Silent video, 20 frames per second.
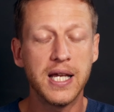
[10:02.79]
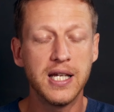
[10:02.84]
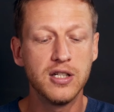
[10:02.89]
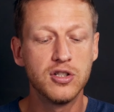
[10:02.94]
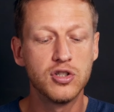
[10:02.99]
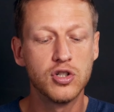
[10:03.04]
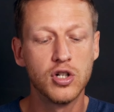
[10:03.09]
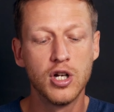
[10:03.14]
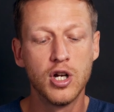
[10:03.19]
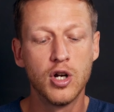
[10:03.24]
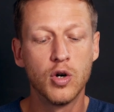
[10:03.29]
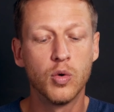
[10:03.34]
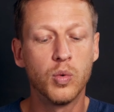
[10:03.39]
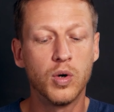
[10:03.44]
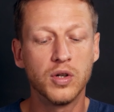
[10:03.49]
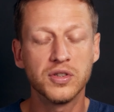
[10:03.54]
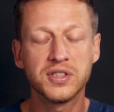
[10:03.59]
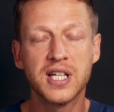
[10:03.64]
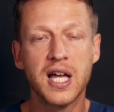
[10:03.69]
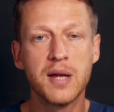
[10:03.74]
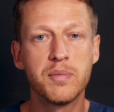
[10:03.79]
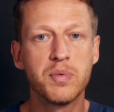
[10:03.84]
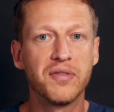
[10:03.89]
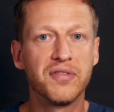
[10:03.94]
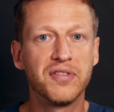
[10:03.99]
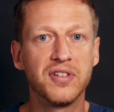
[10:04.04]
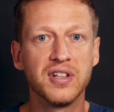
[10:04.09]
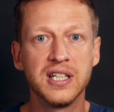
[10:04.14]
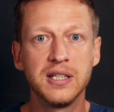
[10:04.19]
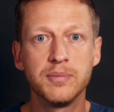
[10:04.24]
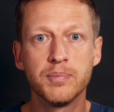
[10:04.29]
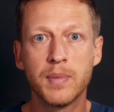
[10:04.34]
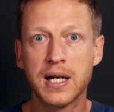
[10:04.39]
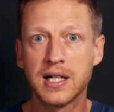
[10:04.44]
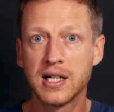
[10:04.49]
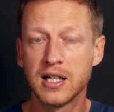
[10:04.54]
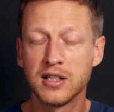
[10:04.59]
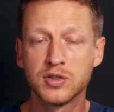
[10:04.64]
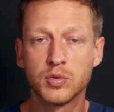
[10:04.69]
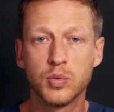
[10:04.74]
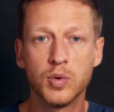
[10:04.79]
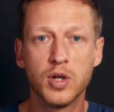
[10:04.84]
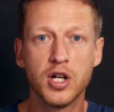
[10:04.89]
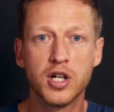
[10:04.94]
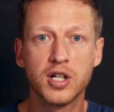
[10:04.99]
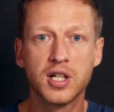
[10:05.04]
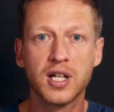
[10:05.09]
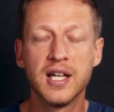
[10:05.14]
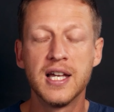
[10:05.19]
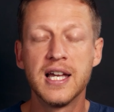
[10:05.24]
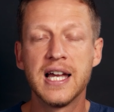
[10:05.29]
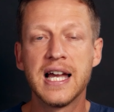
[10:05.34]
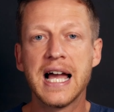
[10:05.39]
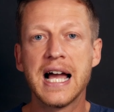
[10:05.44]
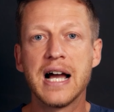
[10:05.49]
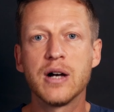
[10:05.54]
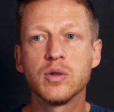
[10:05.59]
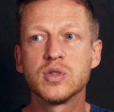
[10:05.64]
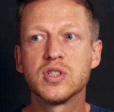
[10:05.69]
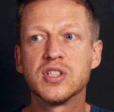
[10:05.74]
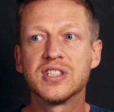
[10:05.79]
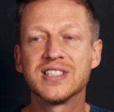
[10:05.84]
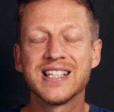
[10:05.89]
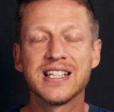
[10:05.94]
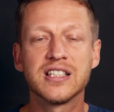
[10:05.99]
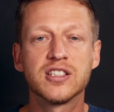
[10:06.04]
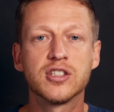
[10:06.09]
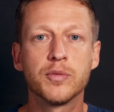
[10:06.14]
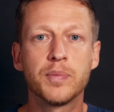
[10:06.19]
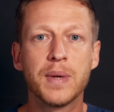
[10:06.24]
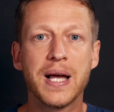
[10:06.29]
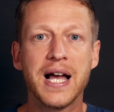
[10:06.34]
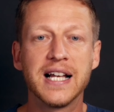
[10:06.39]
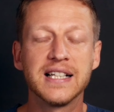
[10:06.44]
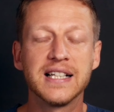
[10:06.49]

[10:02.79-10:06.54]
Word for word: page, what type of lead magnets work, how to set up